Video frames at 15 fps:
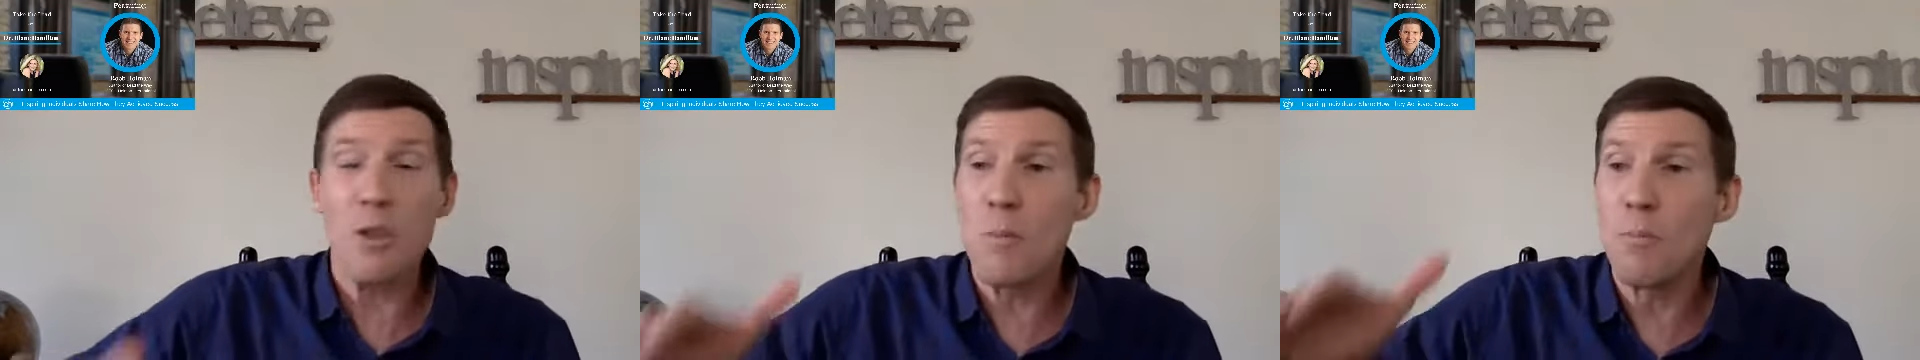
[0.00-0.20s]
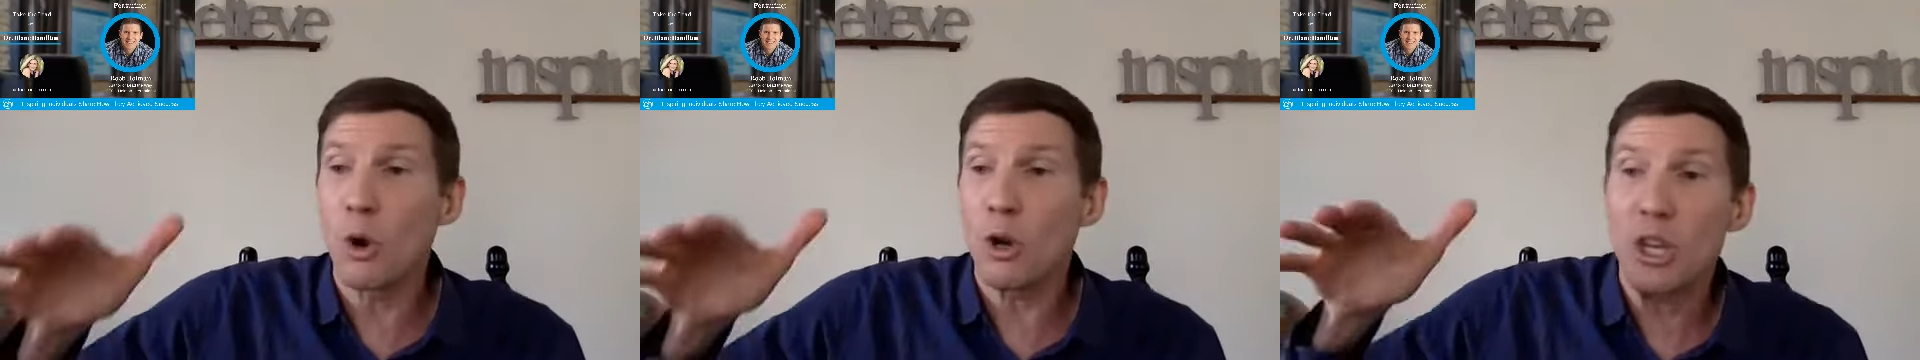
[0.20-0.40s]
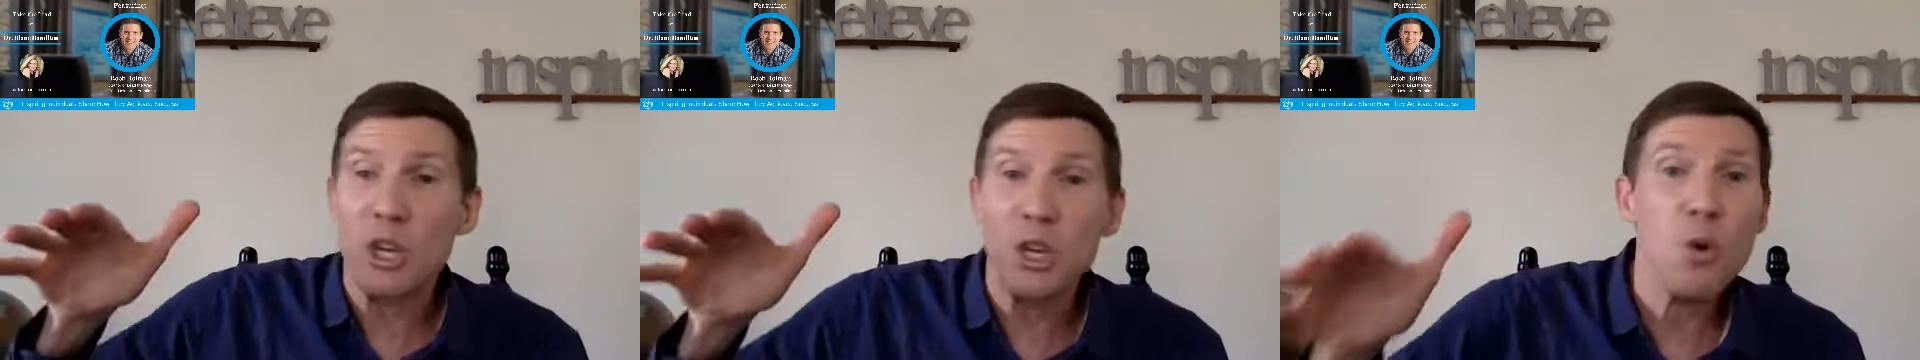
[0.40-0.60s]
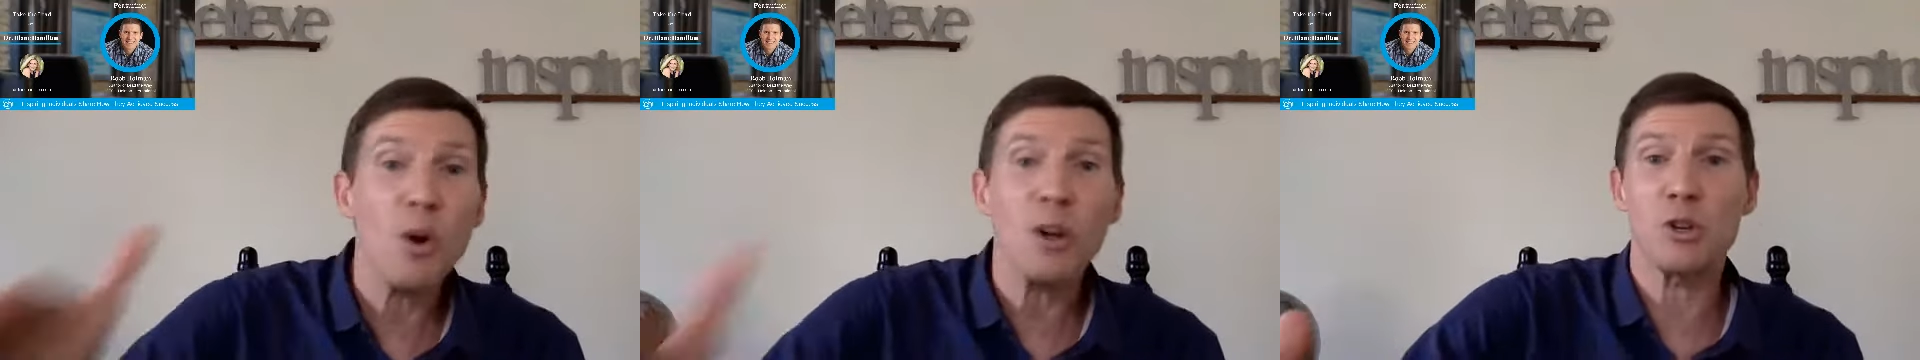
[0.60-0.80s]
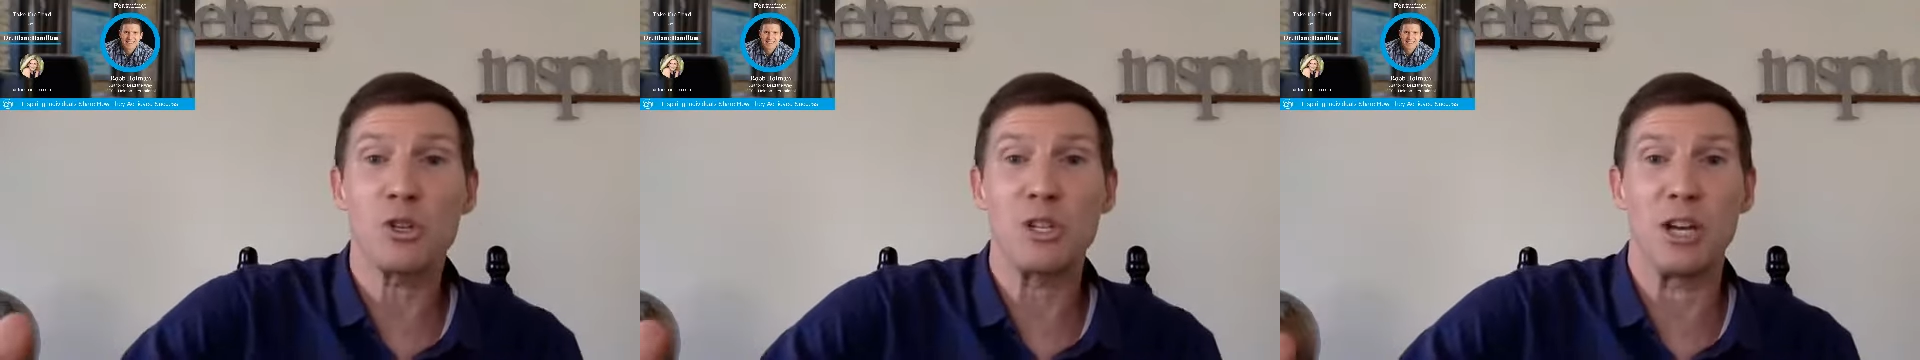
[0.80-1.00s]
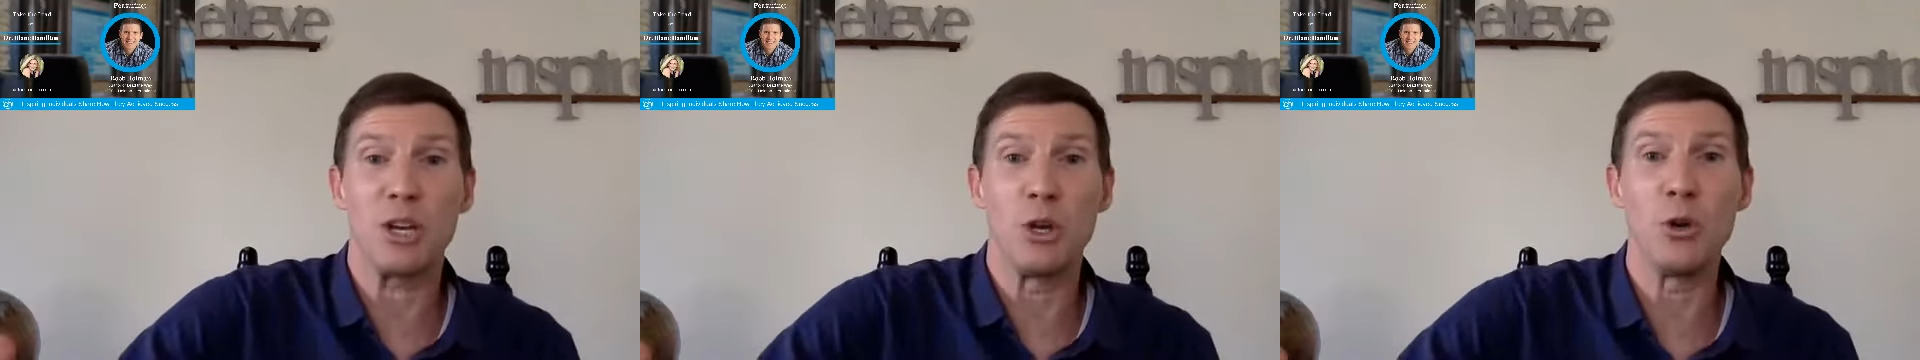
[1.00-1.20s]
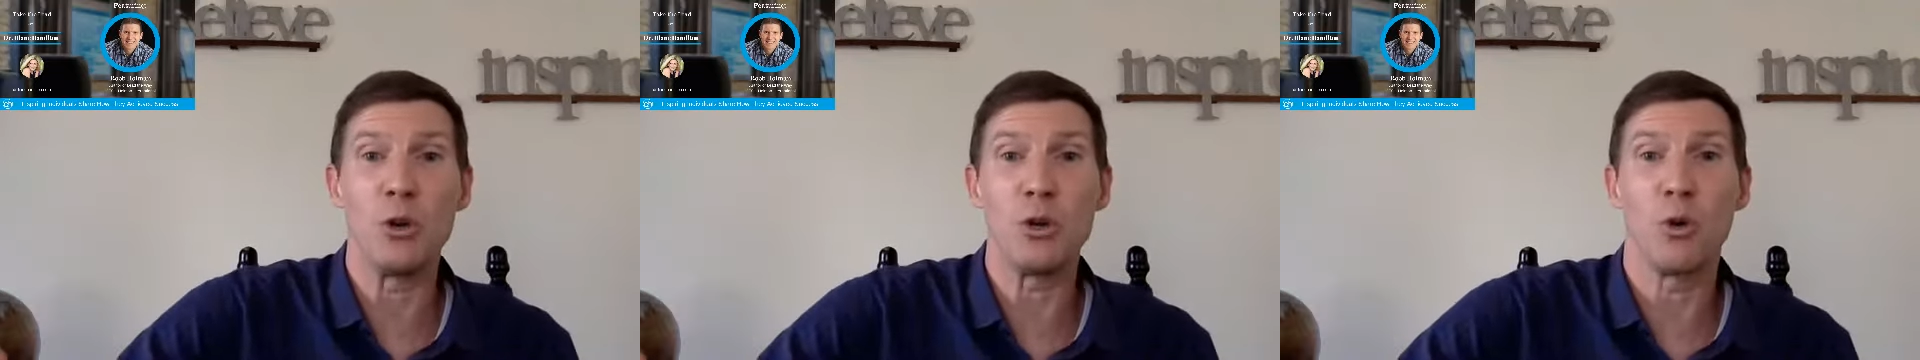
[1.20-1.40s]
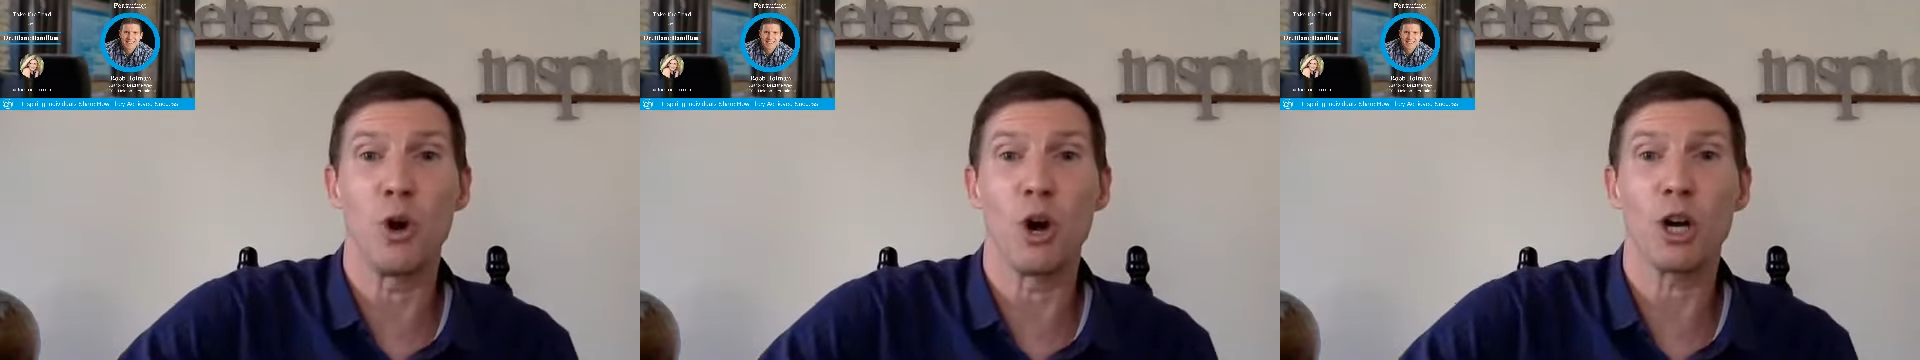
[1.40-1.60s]
the more that you understand who
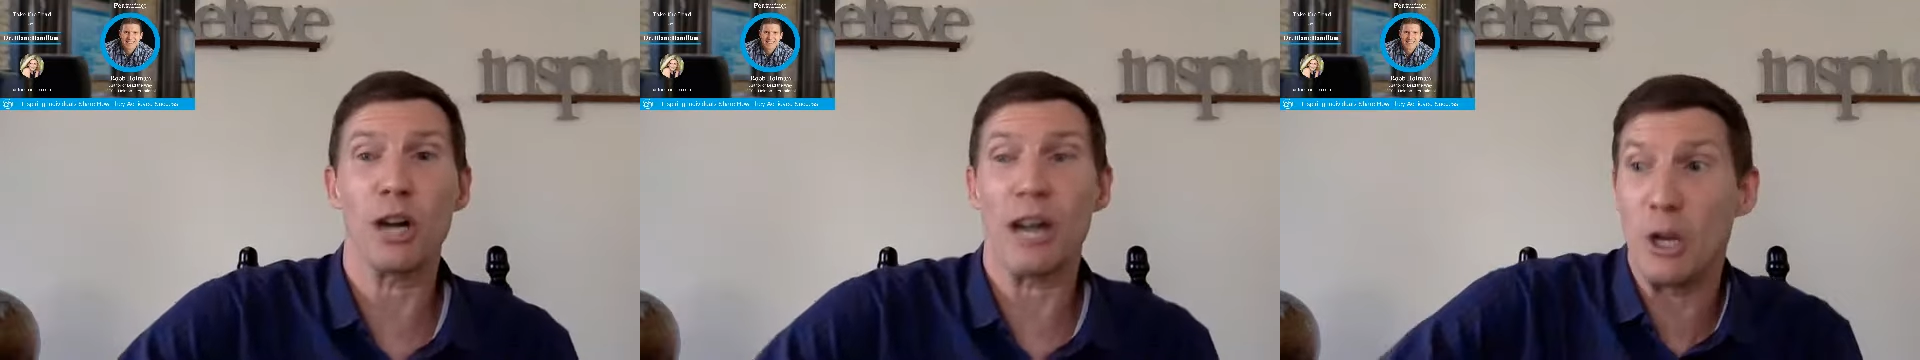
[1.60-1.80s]
you are